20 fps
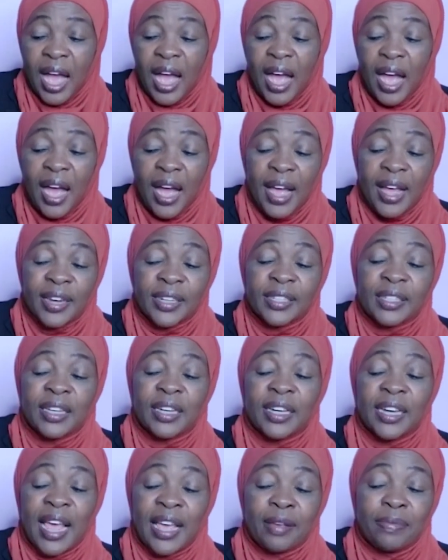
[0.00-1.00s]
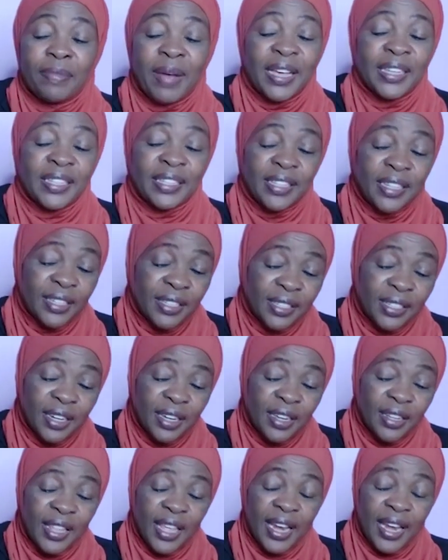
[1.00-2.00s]
And like my
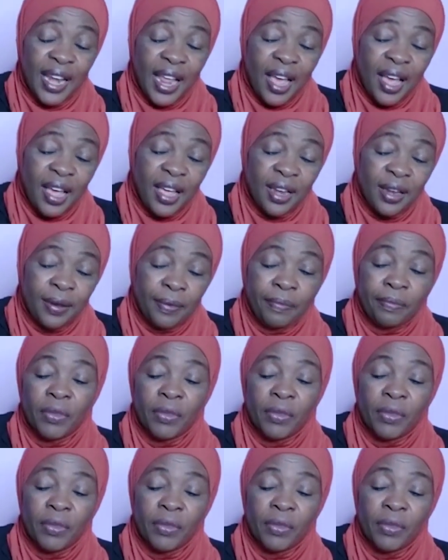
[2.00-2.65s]
sister, the nun,